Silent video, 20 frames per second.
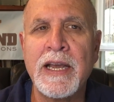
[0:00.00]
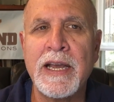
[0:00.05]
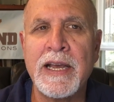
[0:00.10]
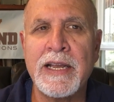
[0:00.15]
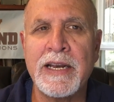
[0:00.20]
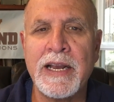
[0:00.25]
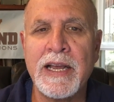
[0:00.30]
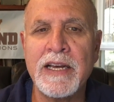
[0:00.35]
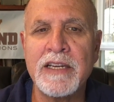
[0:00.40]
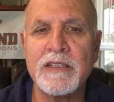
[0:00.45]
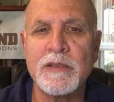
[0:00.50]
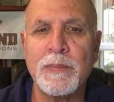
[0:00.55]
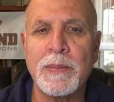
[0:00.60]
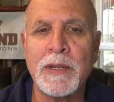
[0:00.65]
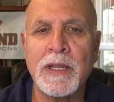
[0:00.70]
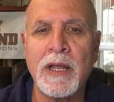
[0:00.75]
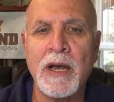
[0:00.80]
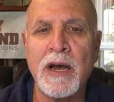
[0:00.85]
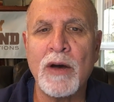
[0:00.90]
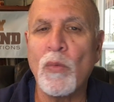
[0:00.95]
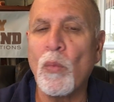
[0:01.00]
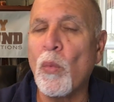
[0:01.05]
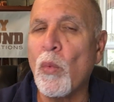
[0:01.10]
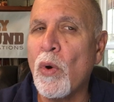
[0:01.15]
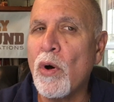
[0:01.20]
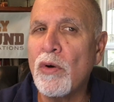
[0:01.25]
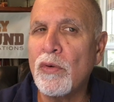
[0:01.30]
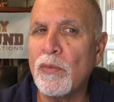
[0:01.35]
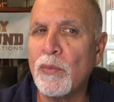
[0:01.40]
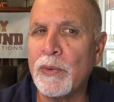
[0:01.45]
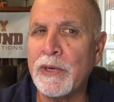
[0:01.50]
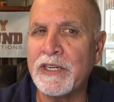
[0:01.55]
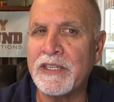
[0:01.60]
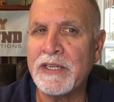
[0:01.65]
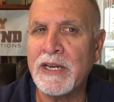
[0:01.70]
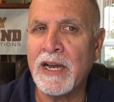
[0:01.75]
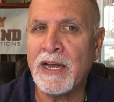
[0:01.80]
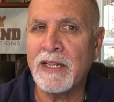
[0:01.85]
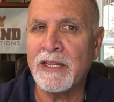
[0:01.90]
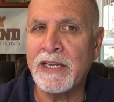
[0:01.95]
and Hezbollah won't
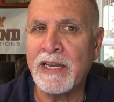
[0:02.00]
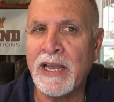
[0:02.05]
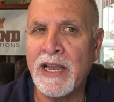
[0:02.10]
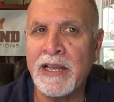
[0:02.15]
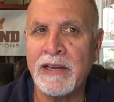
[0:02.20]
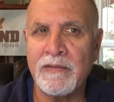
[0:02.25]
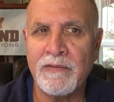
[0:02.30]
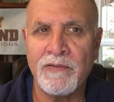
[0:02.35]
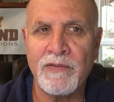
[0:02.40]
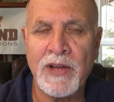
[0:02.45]
retaliate.